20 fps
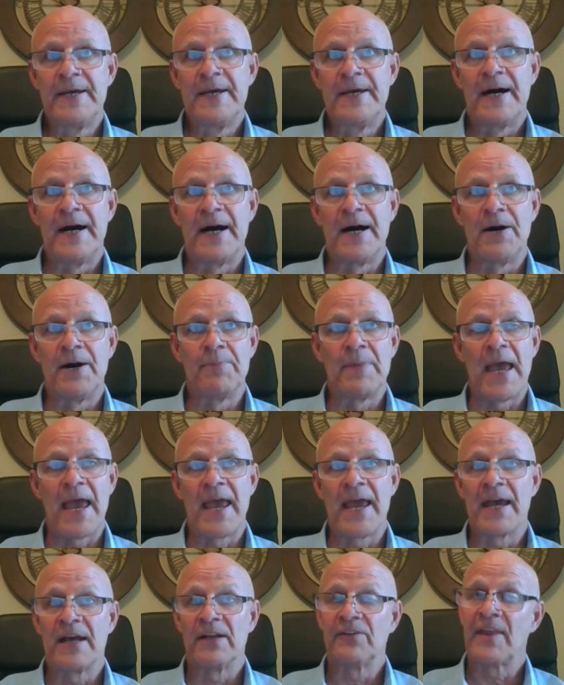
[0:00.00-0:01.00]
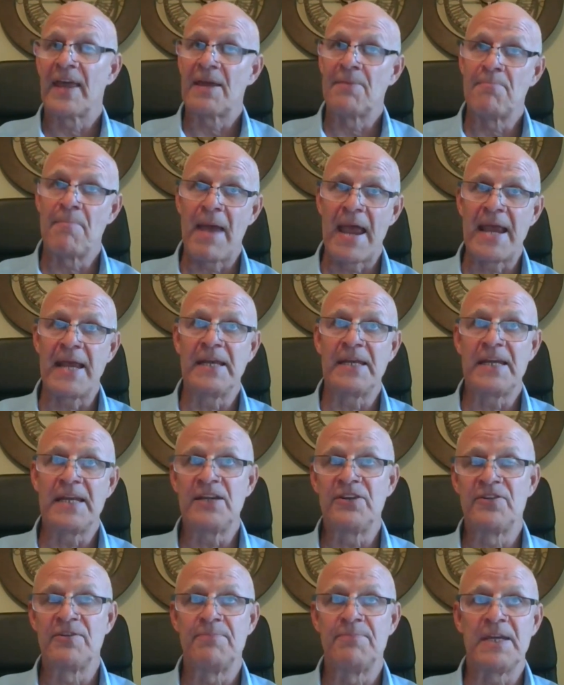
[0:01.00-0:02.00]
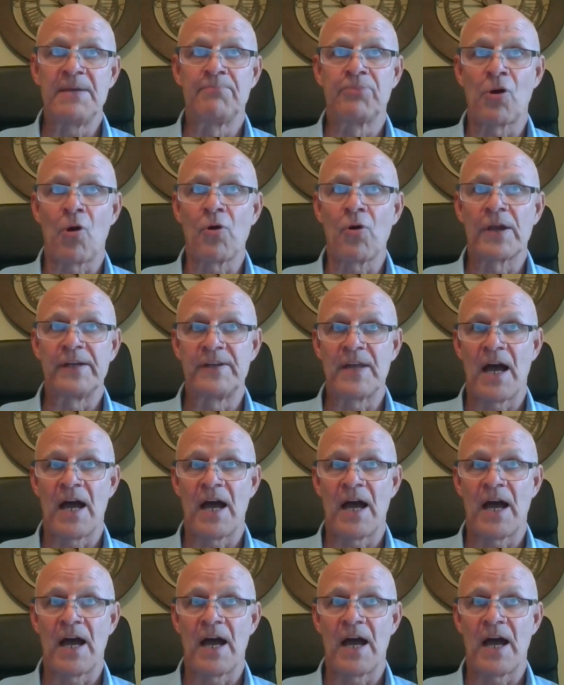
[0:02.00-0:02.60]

and they may need to be broken